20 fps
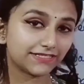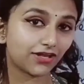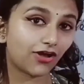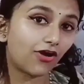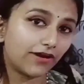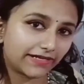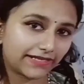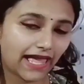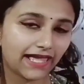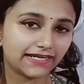
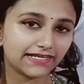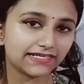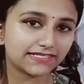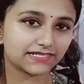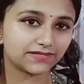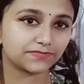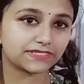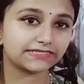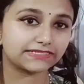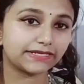
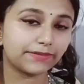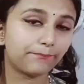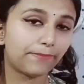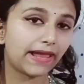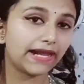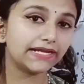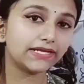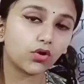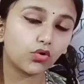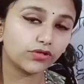organisms
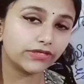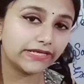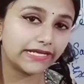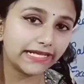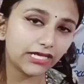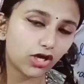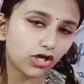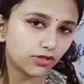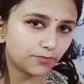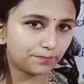depend only
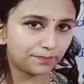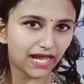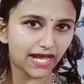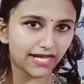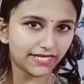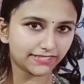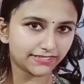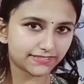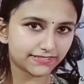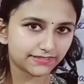on
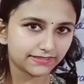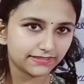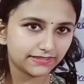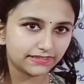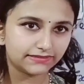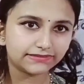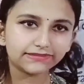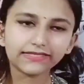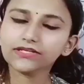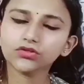plants.
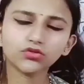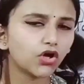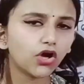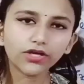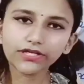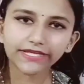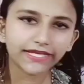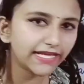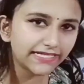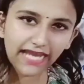They do
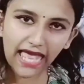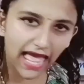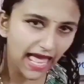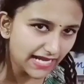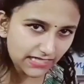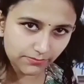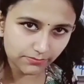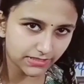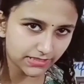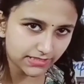not eat
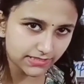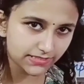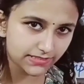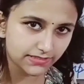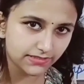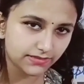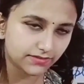animals.